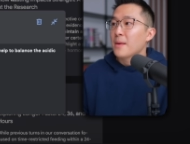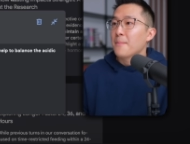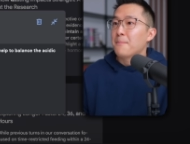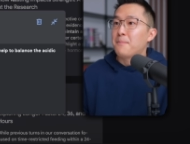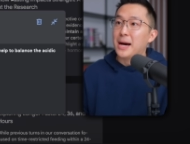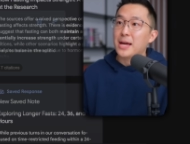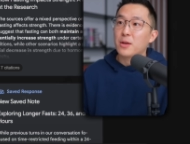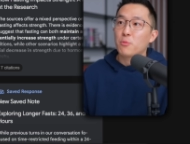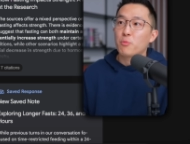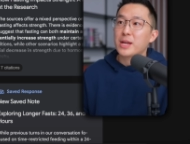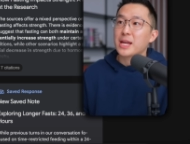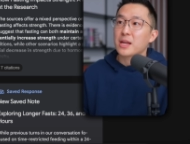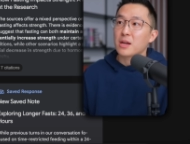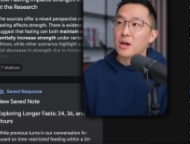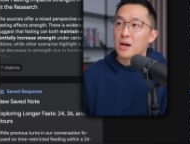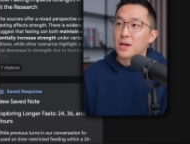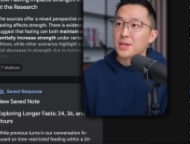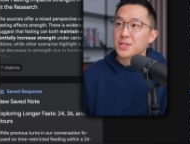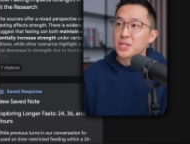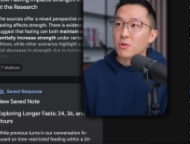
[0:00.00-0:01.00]
but we can
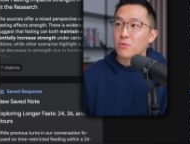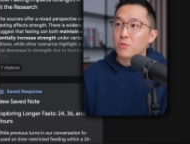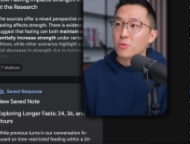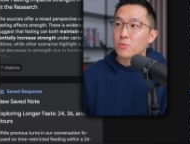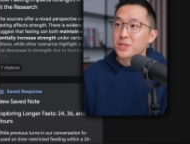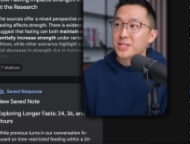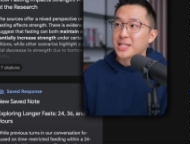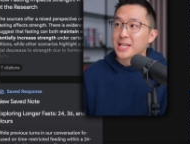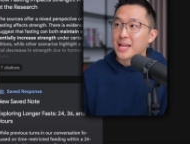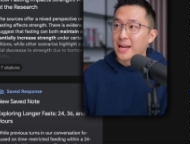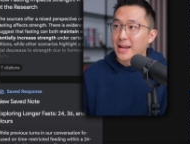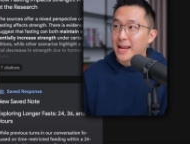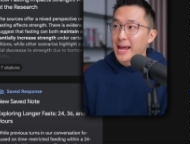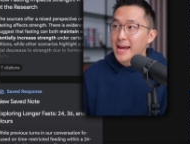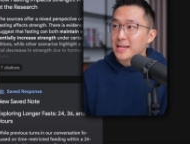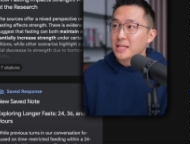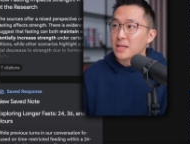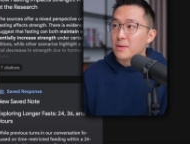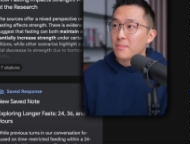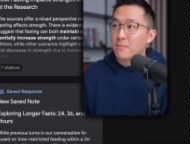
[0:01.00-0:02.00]
also
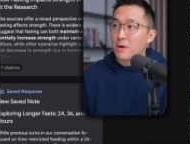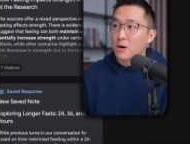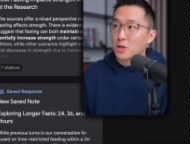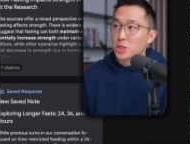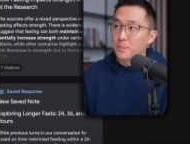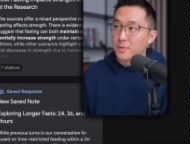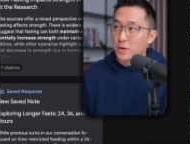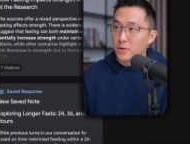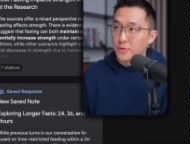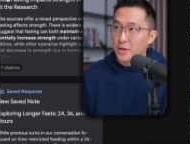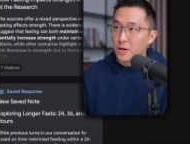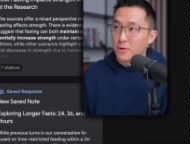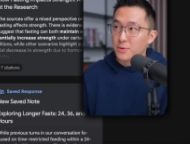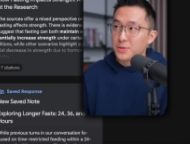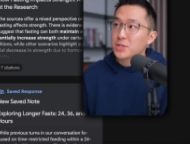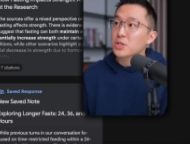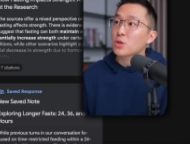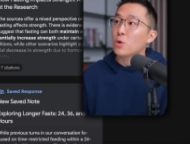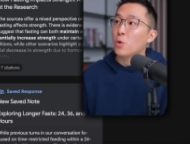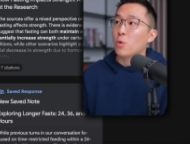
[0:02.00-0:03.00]
select multiple
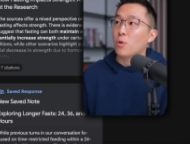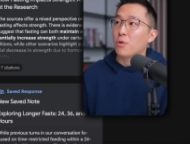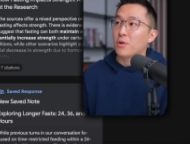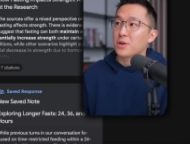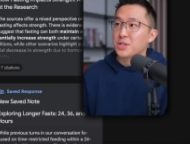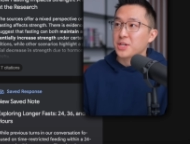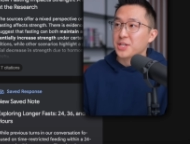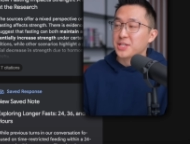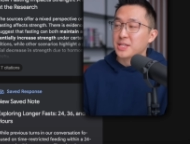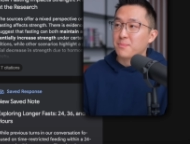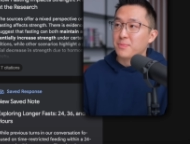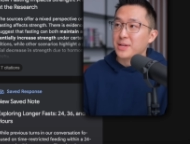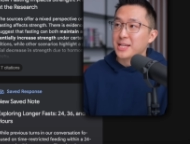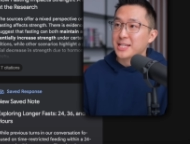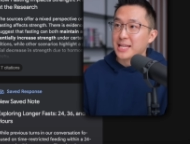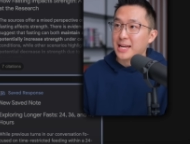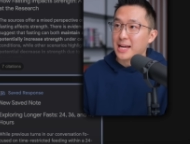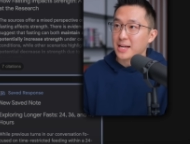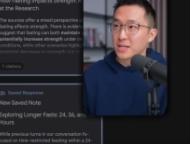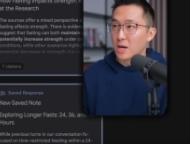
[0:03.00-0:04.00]
notes, or just simply
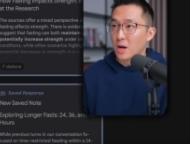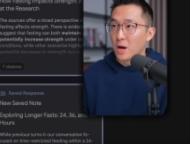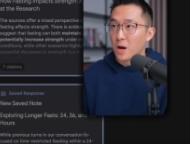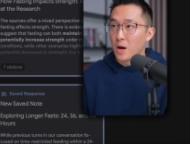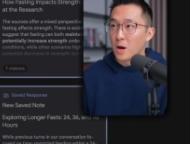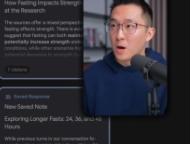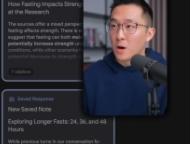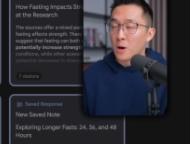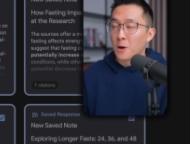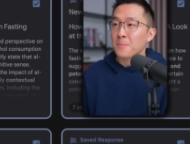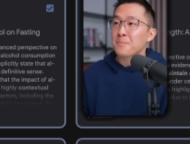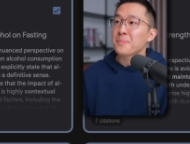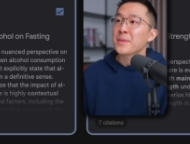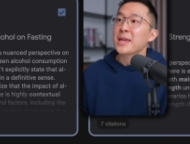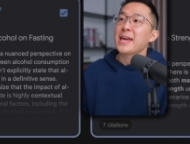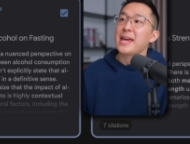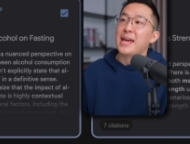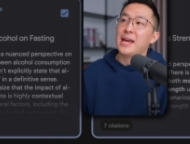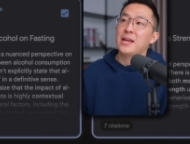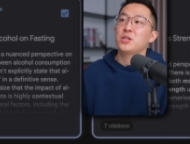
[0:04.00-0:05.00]
select all
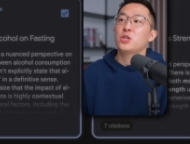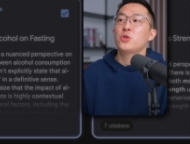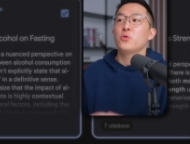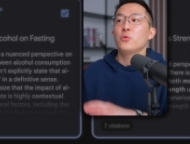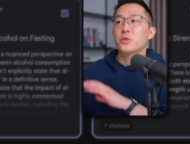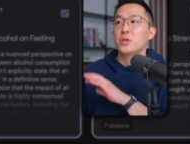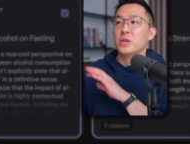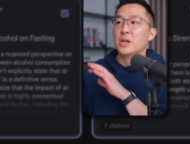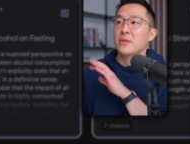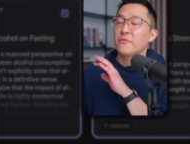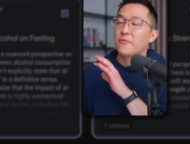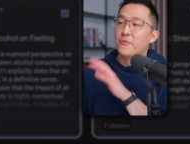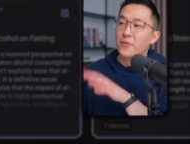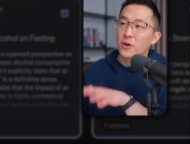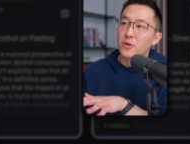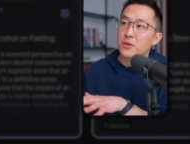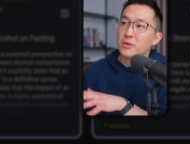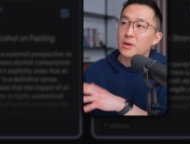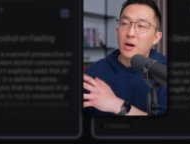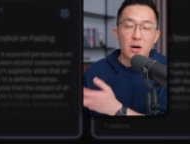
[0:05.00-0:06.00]
and choose to
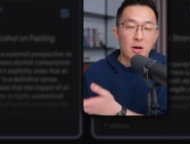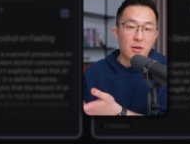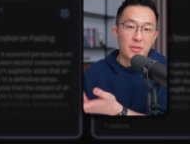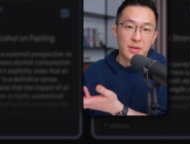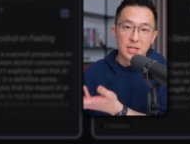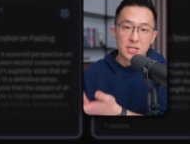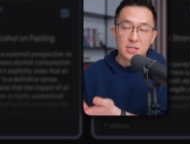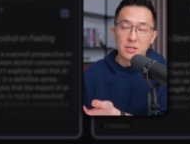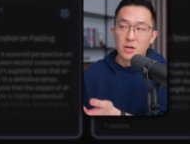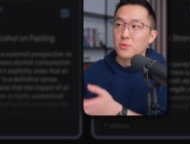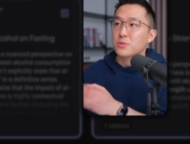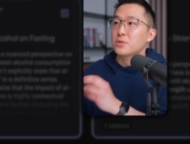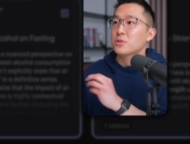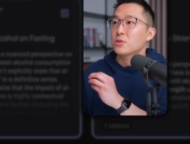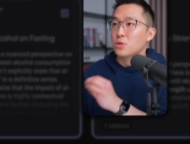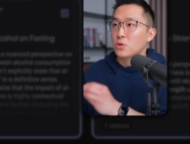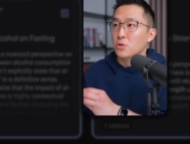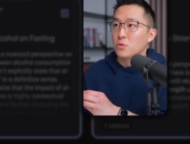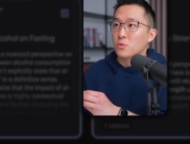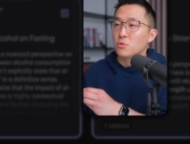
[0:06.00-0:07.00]
convert all these notes
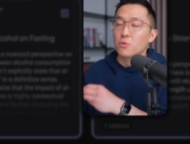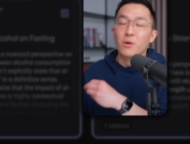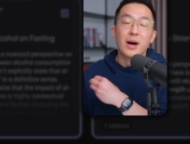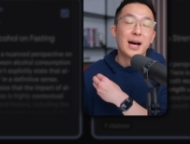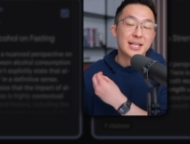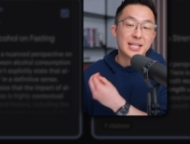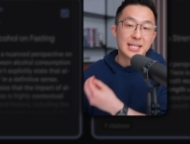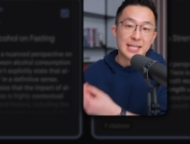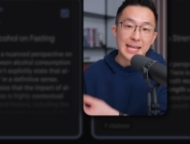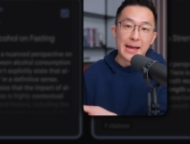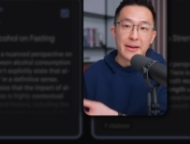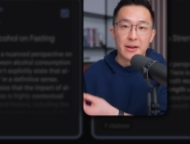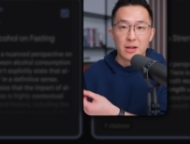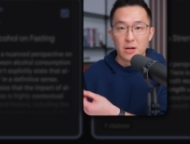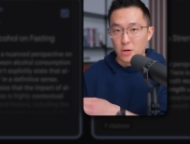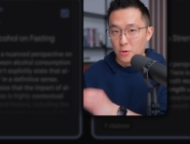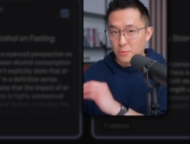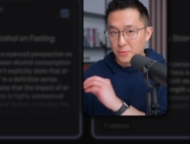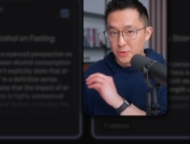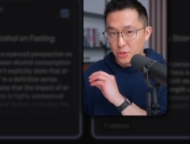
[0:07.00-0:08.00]
to a
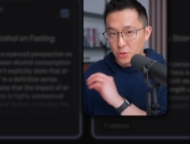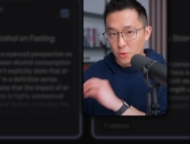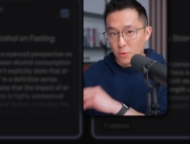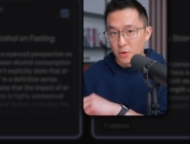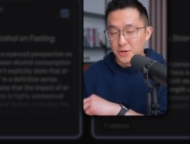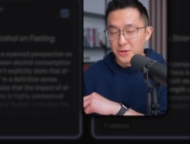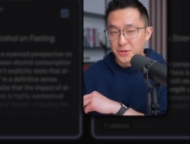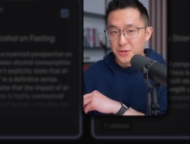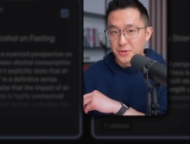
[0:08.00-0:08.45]
standalone source.